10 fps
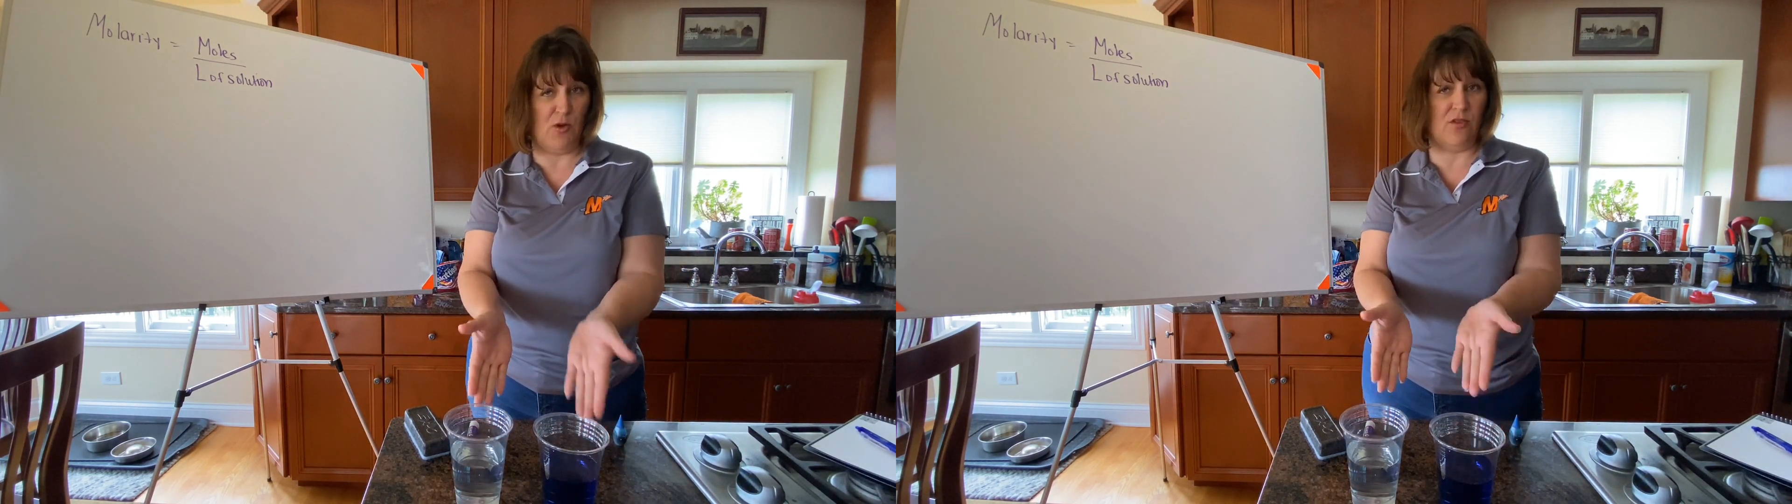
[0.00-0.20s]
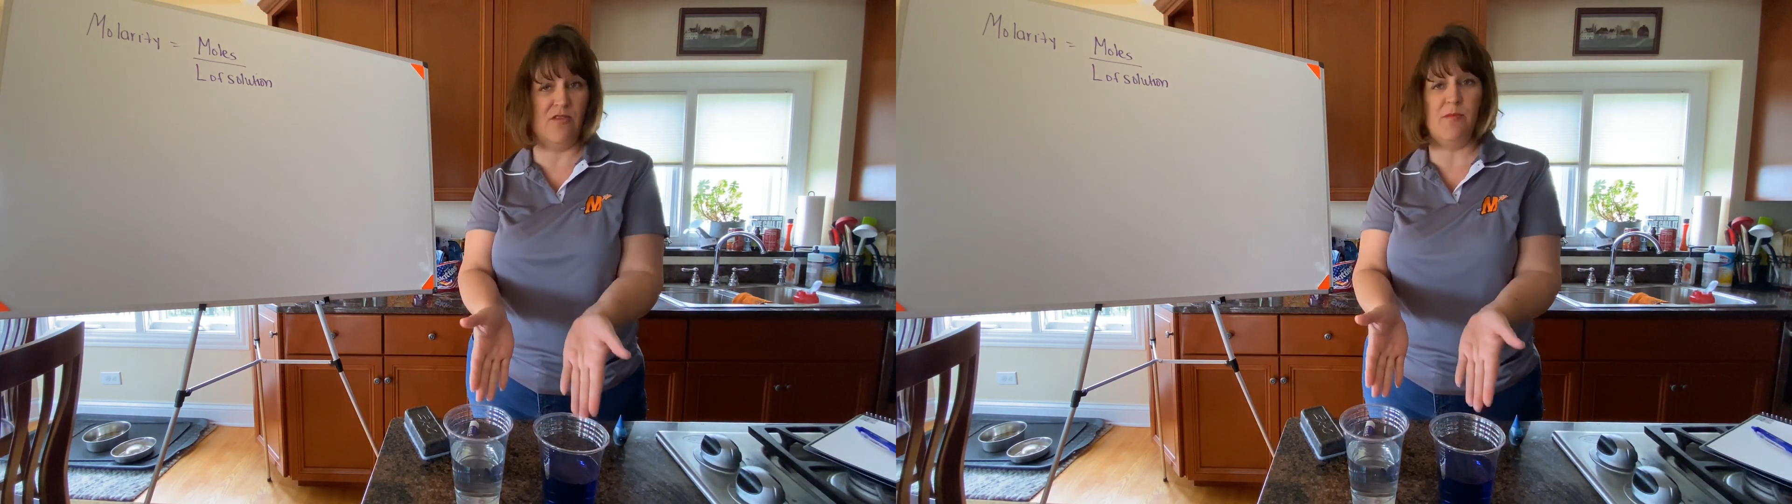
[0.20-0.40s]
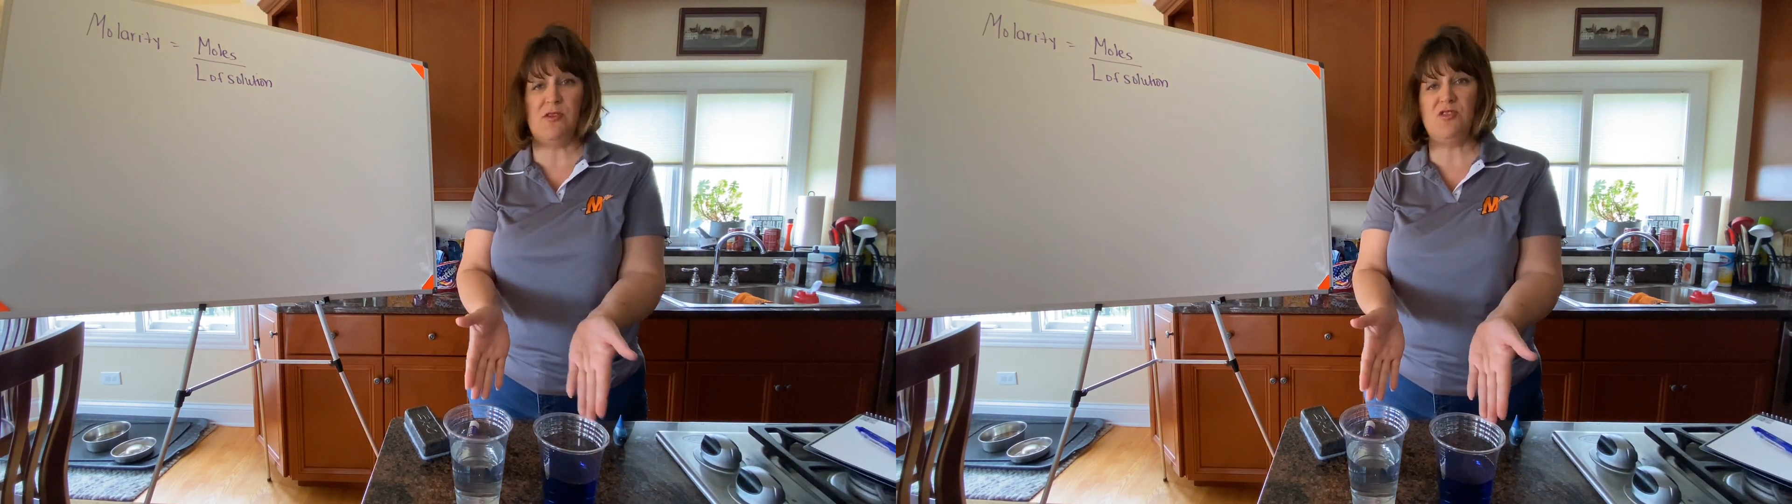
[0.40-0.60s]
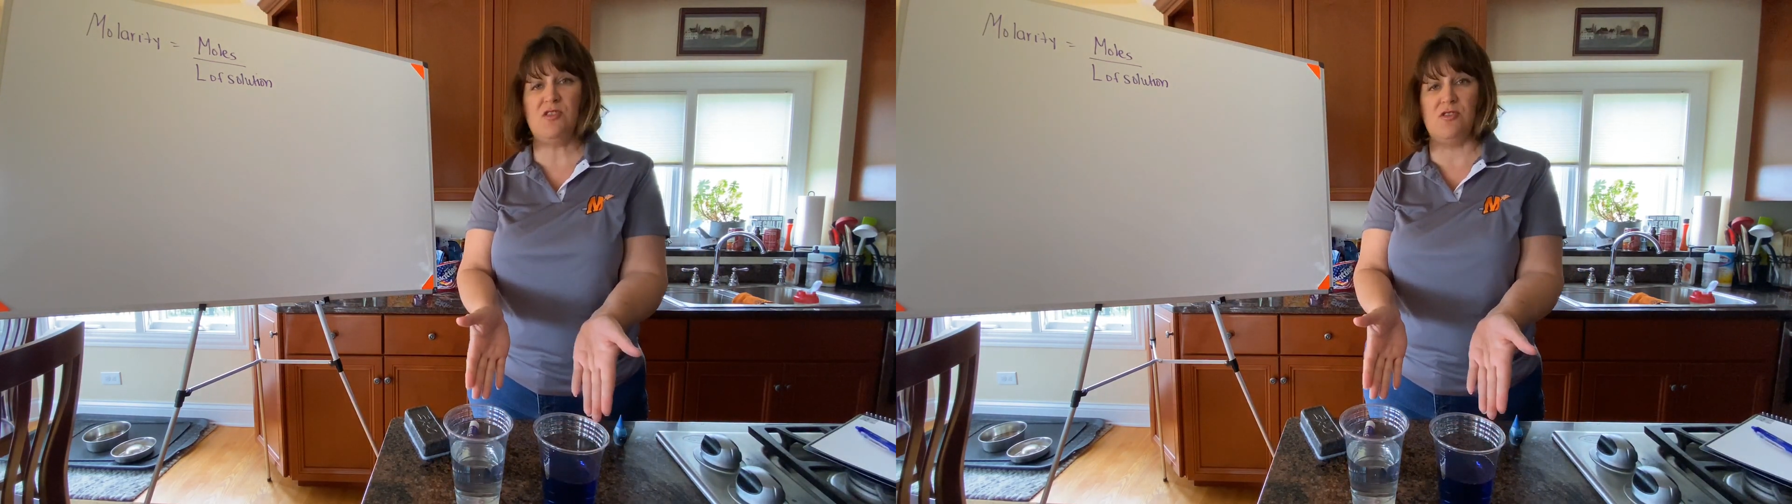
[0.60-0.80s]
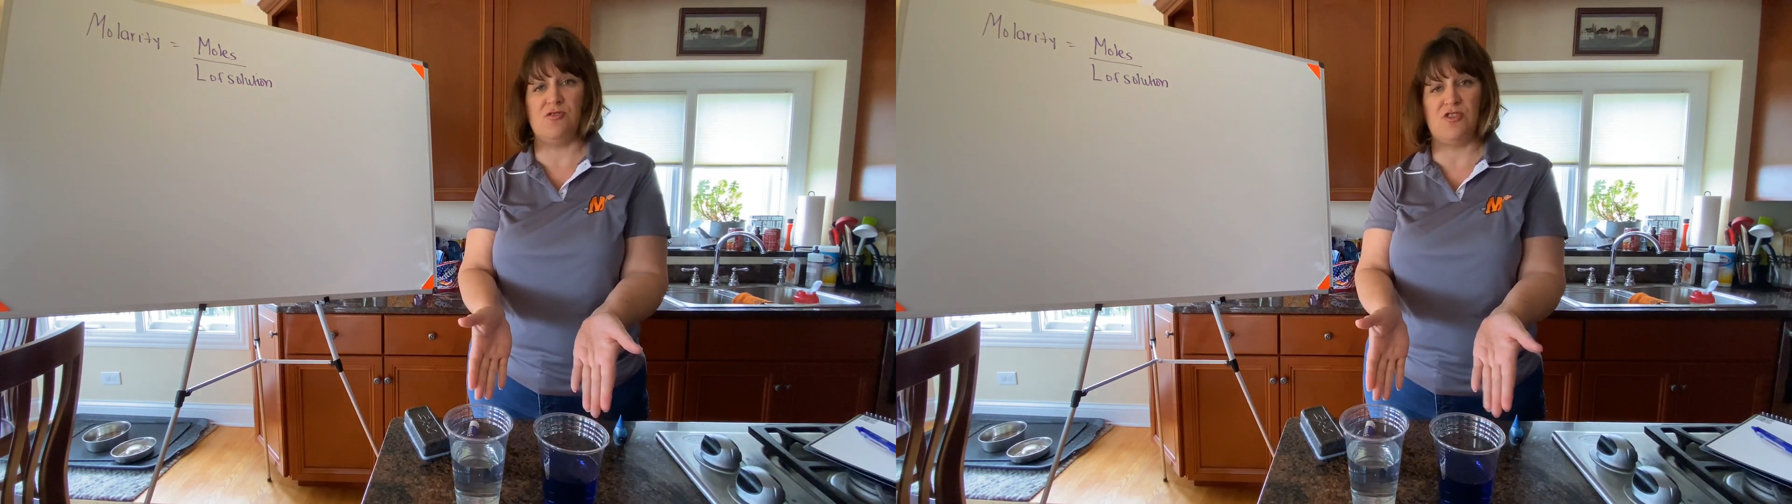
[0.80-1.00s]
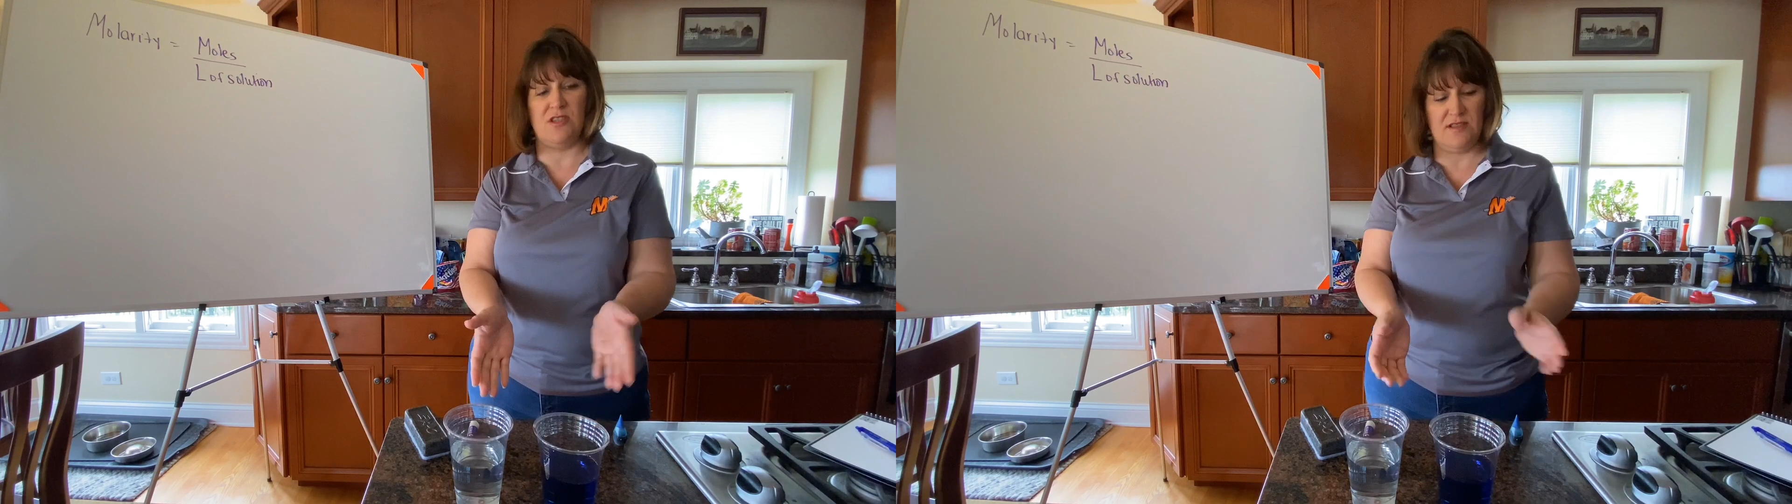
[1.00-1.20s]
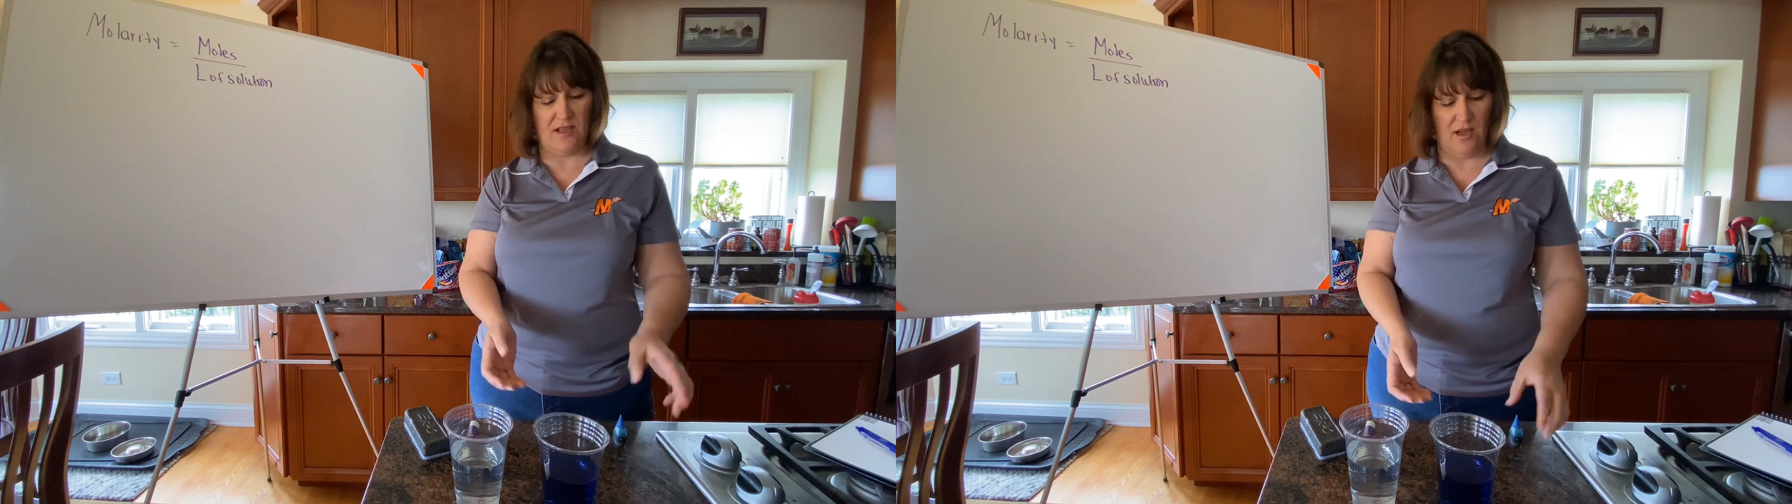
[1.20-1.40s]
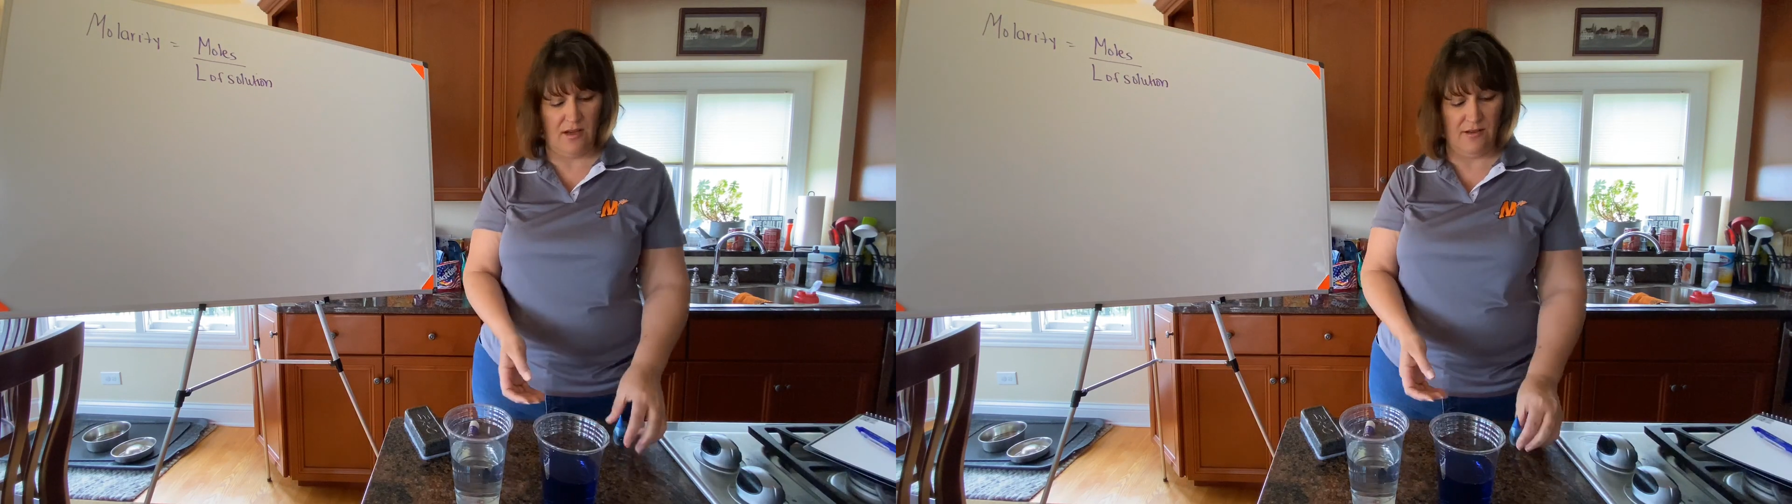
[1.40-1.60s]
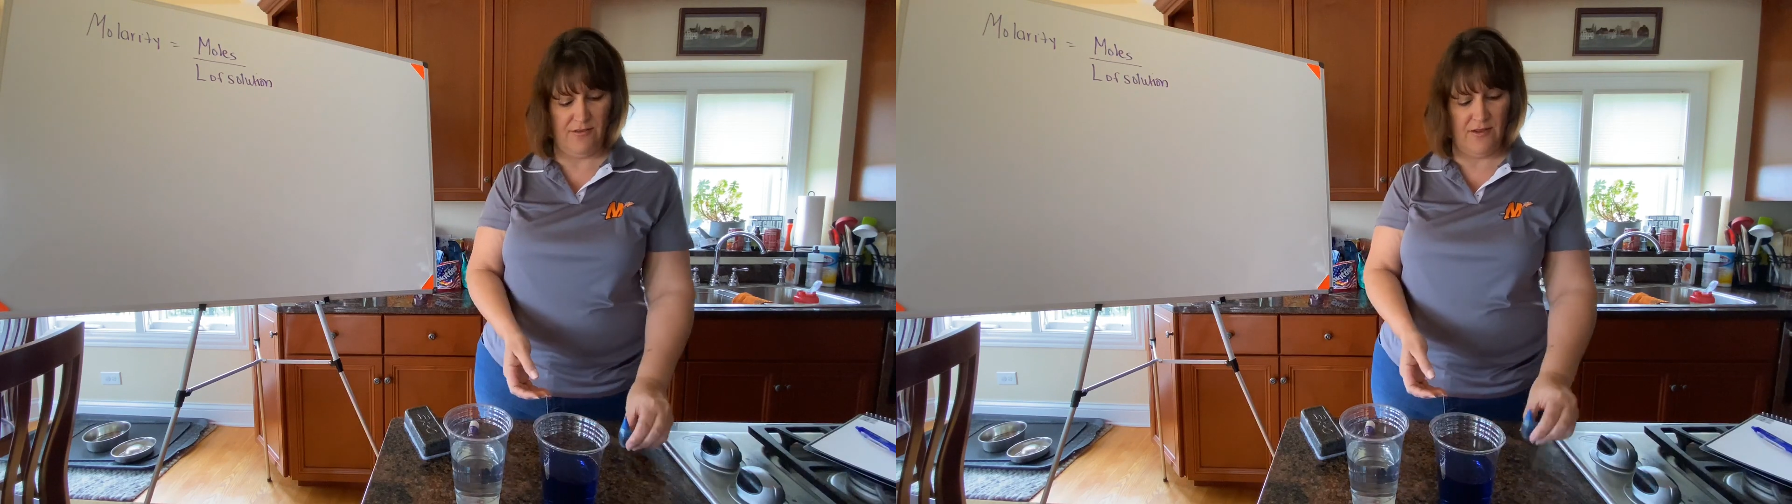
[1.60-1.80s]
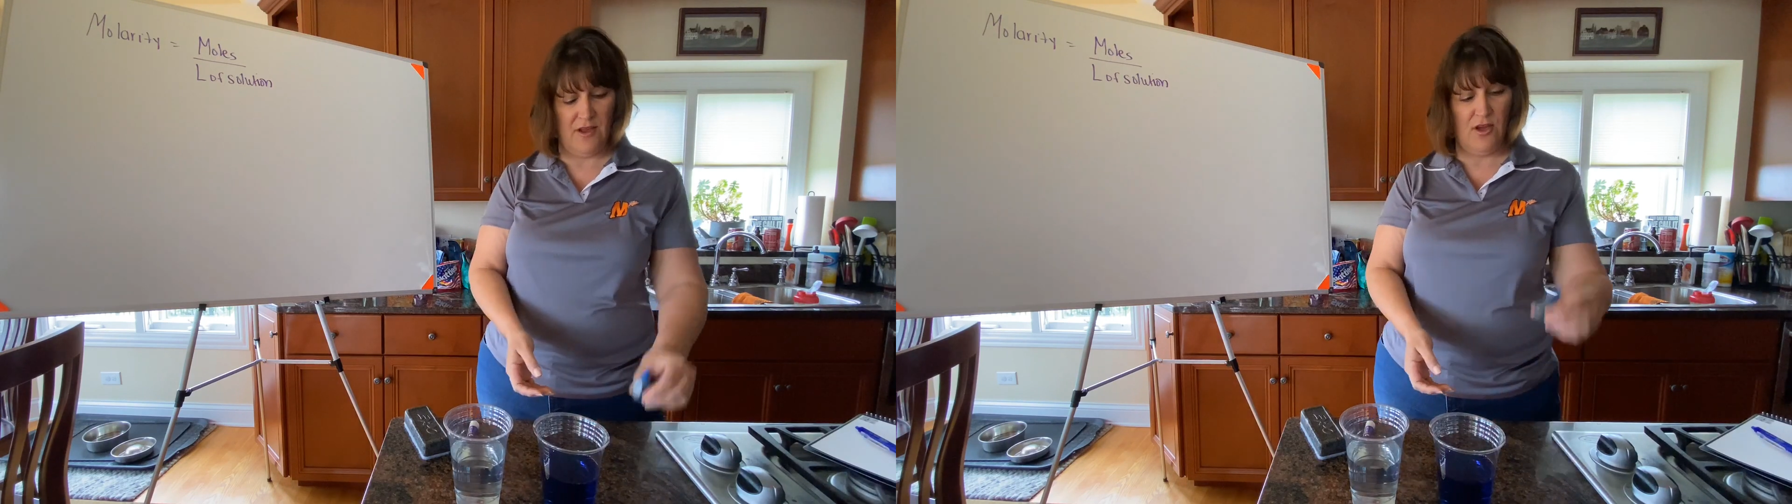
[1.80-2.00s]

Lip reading: Both of them are solutions of